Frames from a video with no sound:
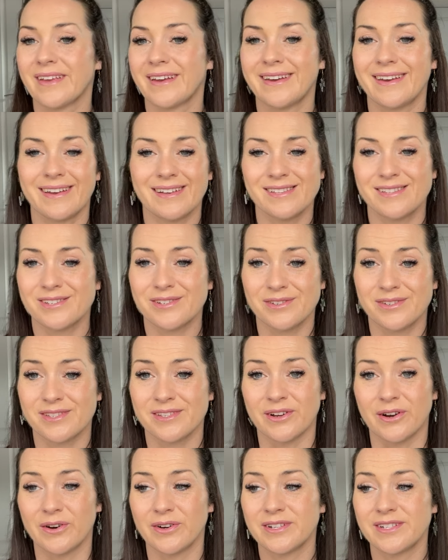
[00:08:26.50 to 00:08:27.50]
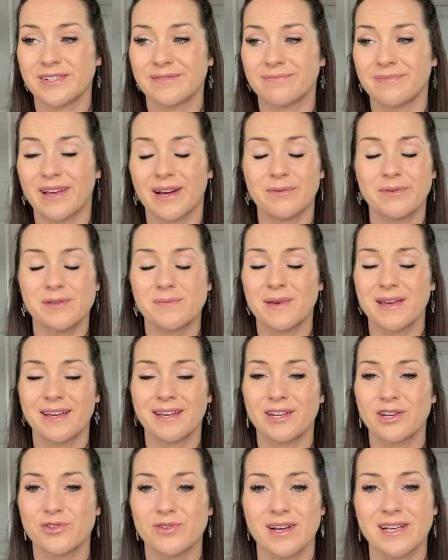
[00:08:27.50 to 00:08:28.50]
It's just not. I was
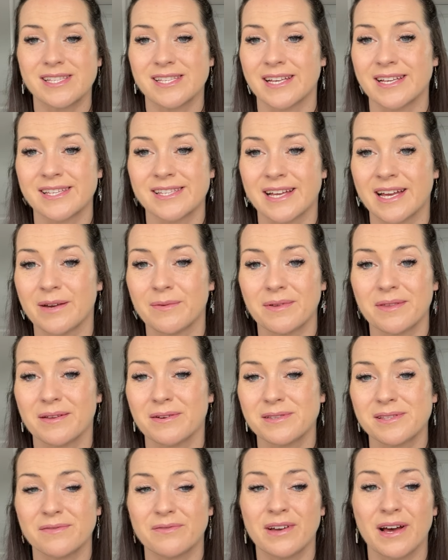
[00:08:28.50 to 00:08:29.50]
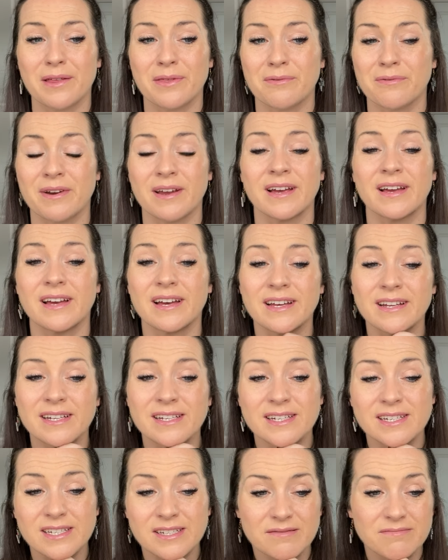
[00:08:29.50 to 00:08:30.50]
making a dress last night with lots of gathering
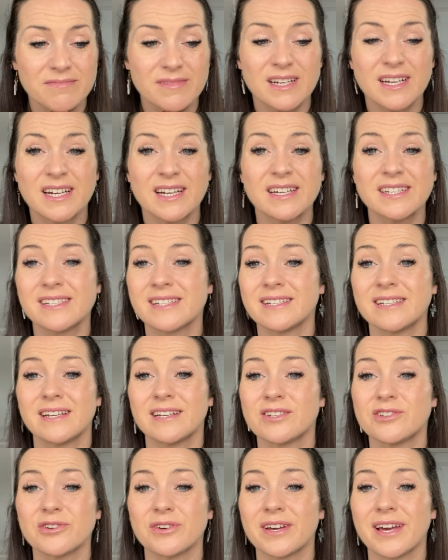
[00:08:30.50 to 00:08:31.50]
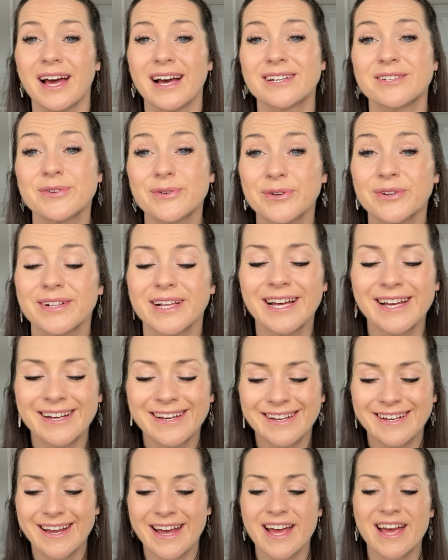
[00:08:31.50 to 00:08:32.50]
and I didn't enjoy it at all.
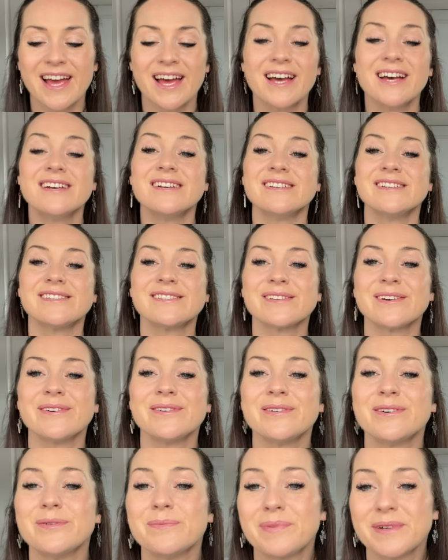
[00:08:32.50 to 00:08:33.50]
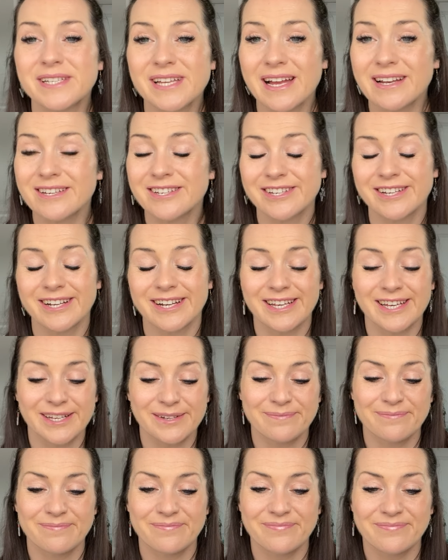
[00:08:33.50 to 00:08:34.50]
So
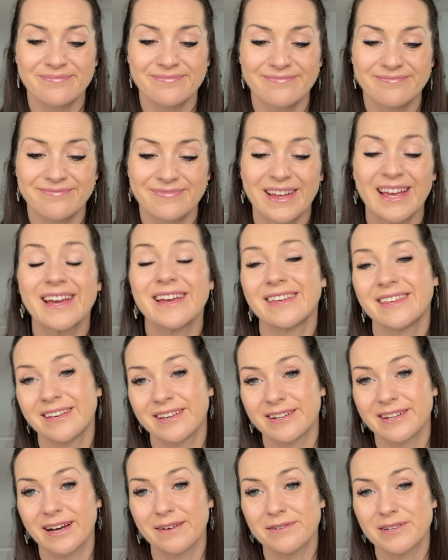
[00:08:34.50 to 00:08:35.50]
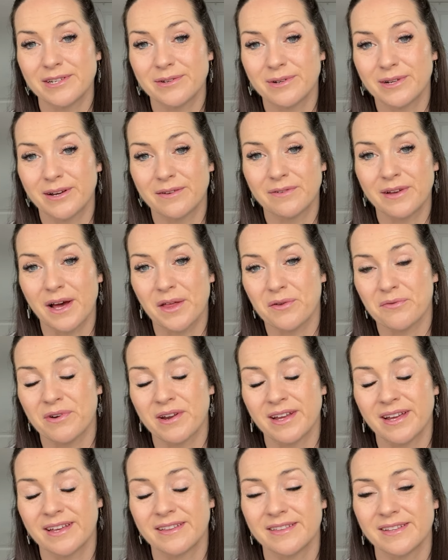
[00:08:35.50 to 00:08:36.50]
potentially you're going to have to do a lot of
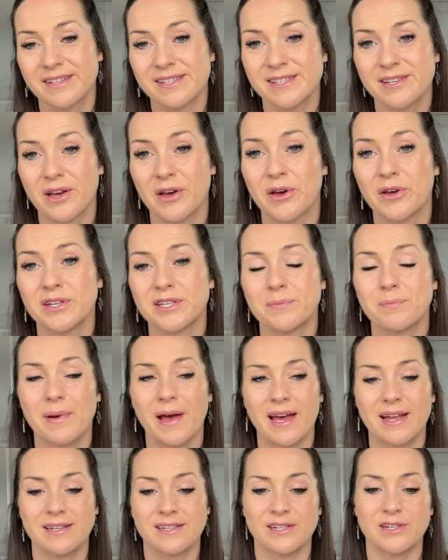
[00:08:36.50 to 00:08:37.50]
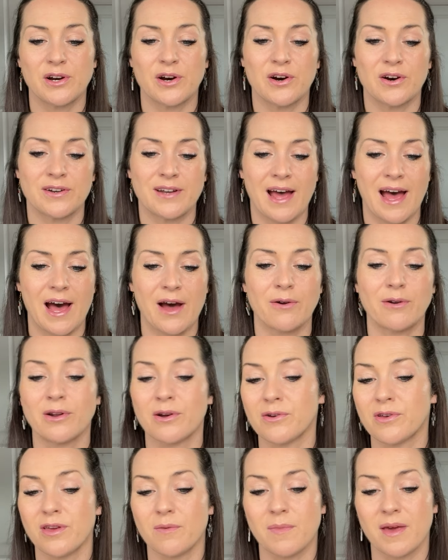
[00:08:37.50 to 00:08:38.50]
gathering in this skirt, depending on how
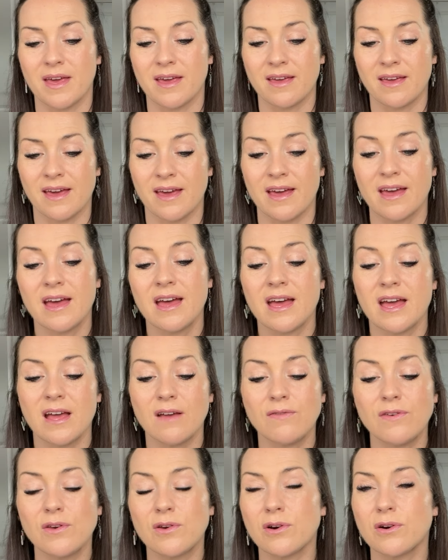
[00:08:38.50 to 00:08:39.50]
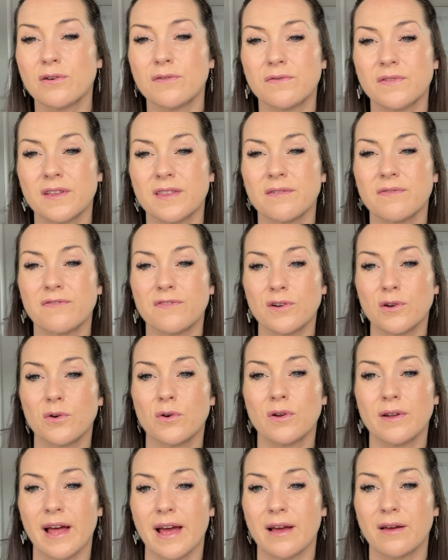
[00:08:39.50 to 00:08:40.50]
long you make it. If you go for the
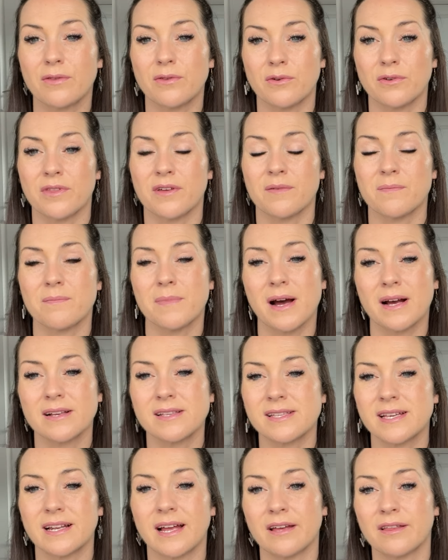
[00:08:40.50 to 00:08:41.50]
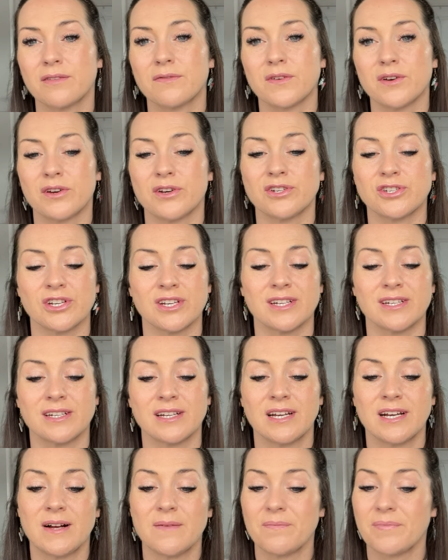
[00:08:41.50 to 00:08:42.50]
floor length or the maxi length version,
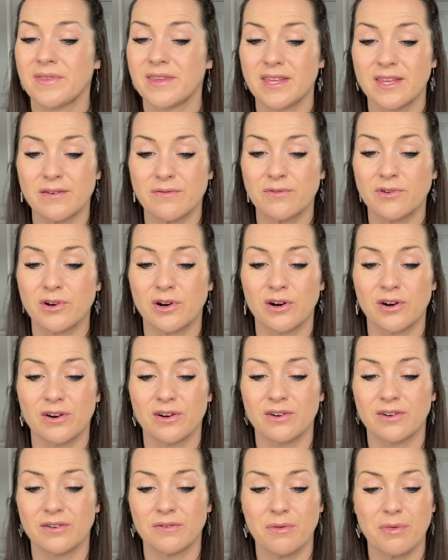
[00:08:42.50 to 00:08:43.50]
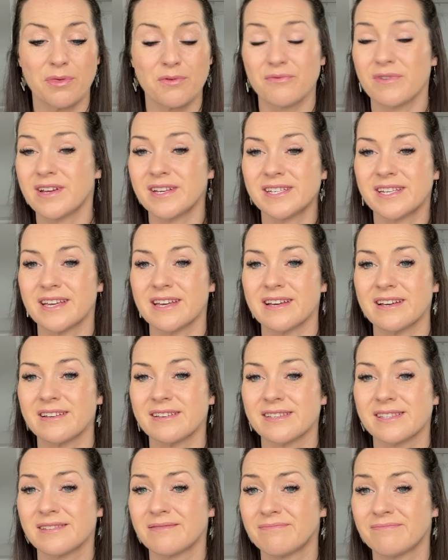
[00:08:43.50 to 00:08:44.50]
you've got three
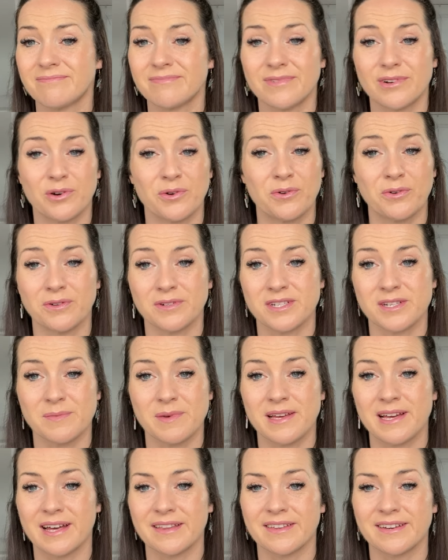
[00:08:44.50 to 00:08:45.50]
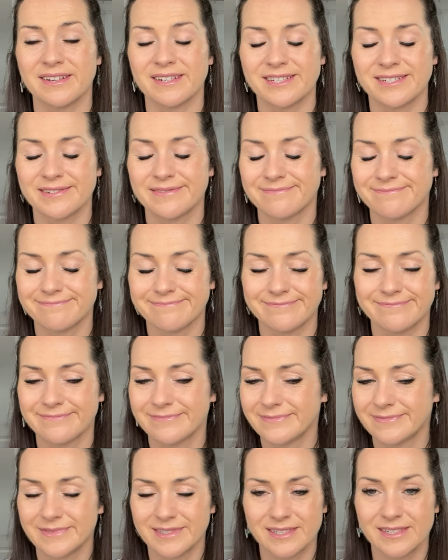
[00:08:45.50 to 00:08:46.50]
tiers all to be gathered.
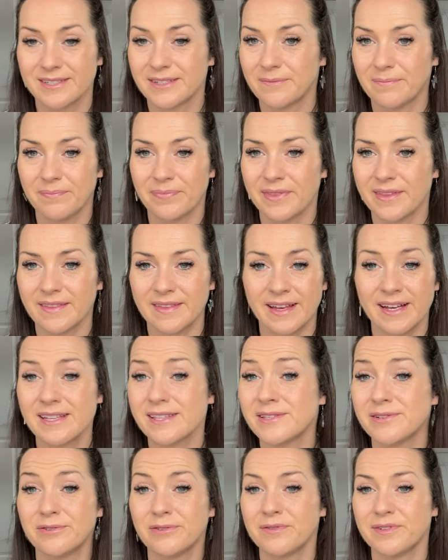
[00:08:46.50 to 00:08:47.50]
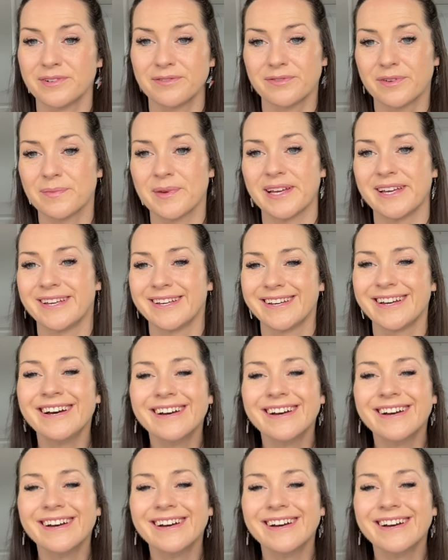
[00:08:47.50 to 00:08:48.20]
That's no fun for me.